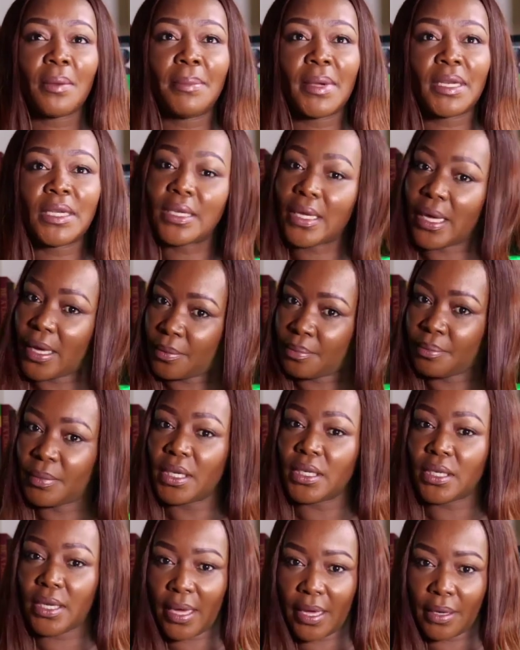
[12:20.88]
but it
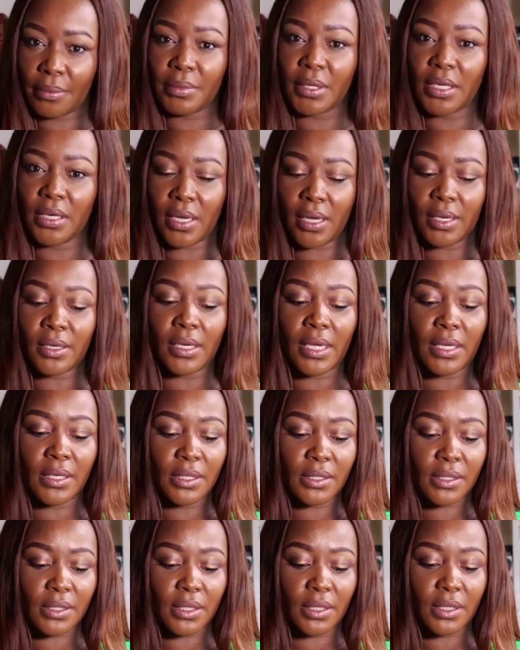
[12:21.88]
can be done,
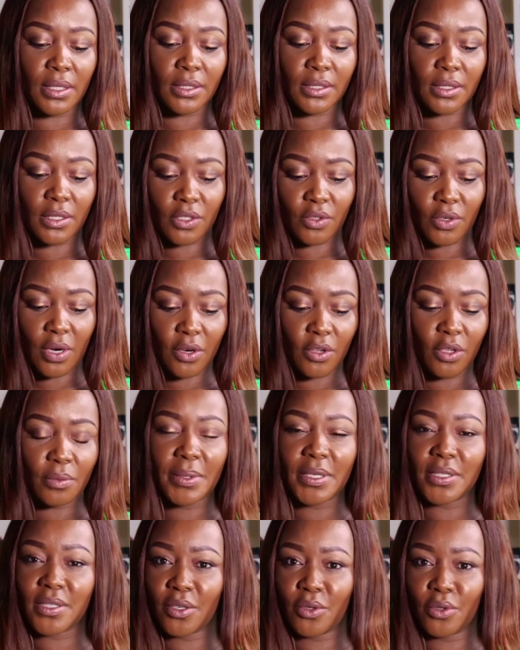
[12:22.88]
and it's a struggle,
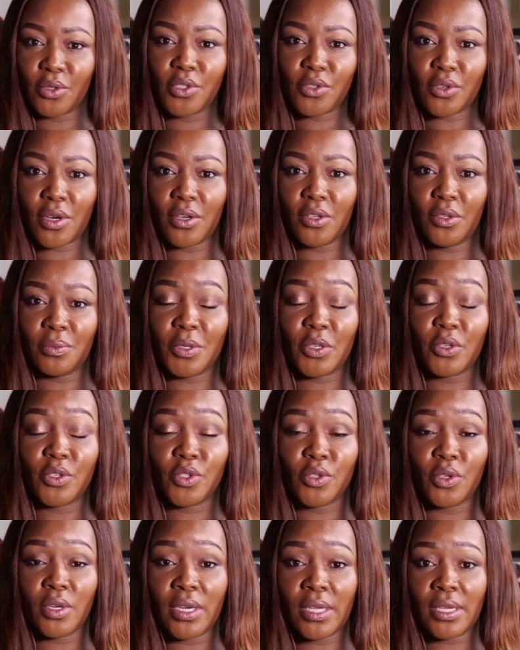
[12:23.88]
but it's a good struggle,
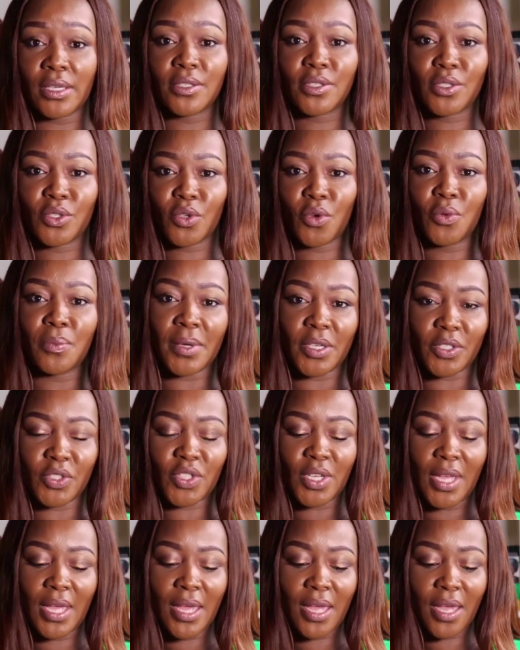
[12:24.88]
because you learn so
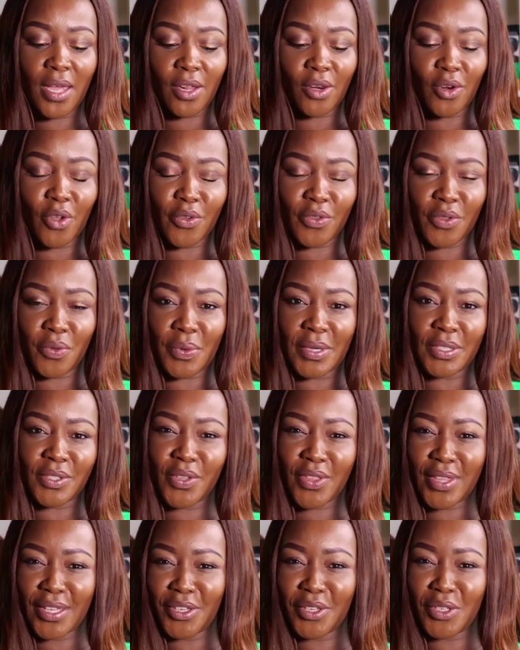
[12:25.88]
much along the way.
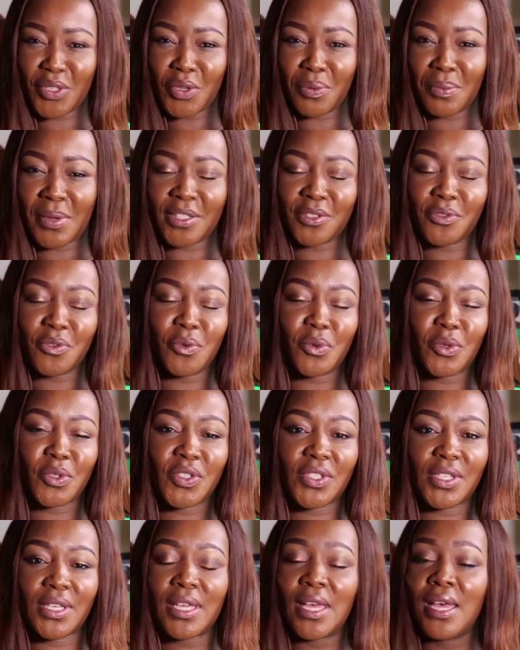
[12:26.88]
So thank you so much for
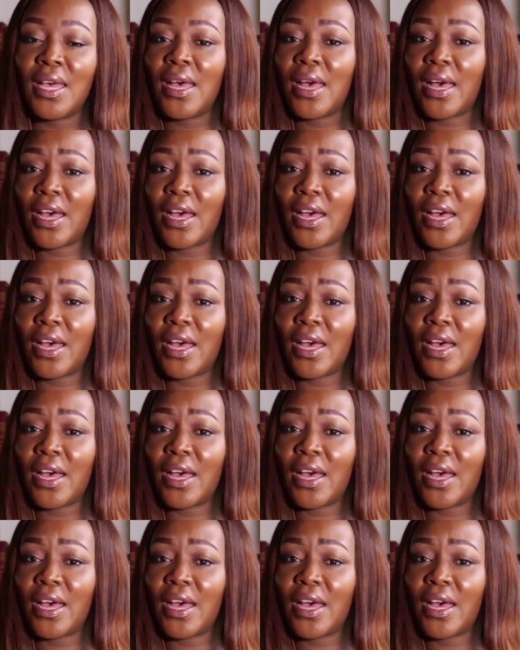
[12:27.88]
watching.